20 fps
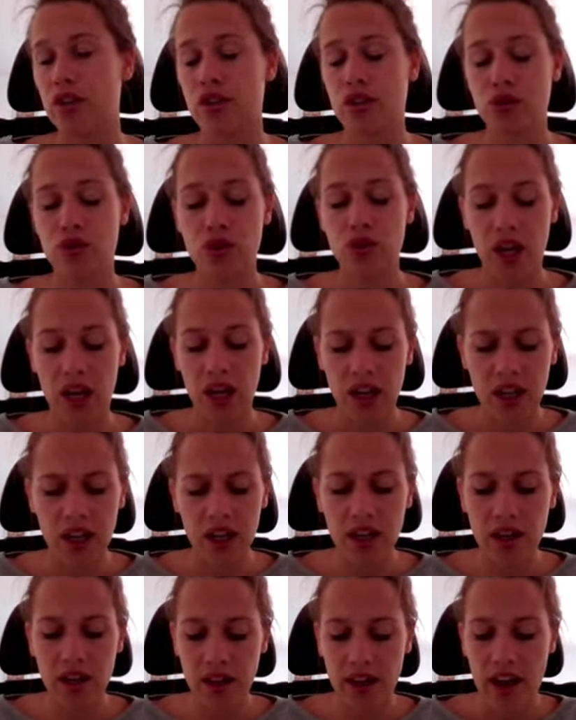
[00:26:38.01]
So you can
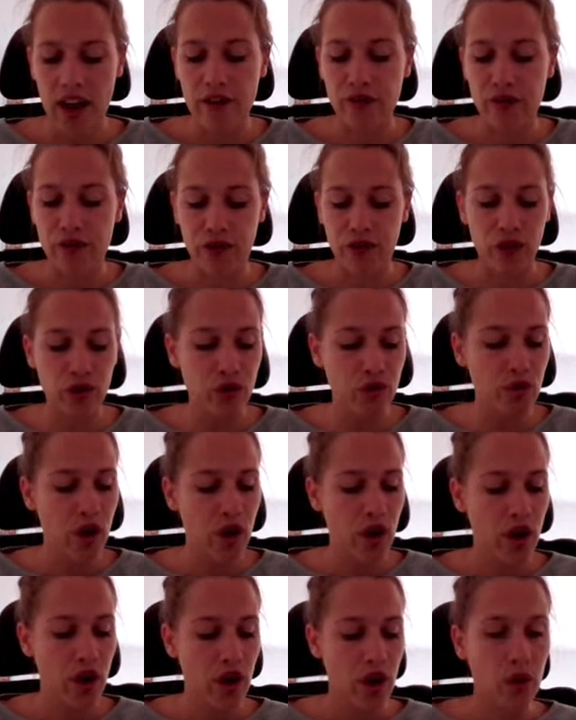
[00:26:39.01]
clearly have a view
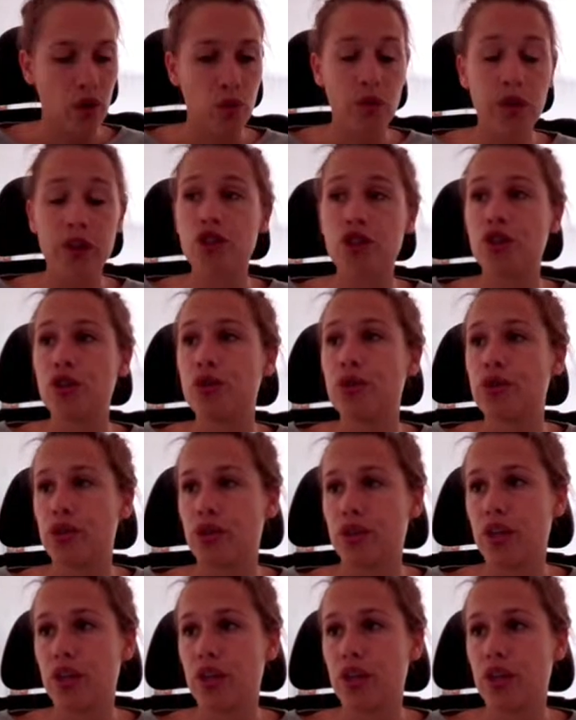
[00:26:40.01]
which user